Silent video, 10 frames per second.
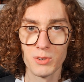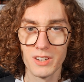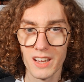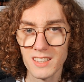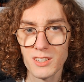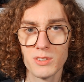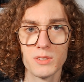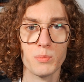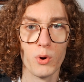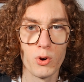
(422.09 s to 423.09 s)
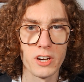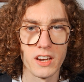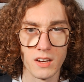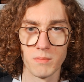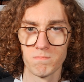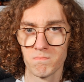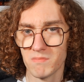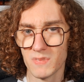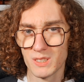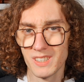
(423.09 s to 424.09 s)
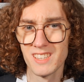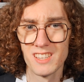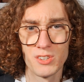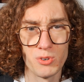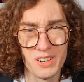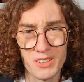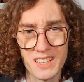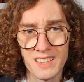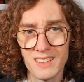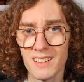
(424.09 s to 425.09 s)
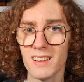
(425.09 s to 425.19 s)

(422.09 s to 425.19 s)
can call it boring, but is it really?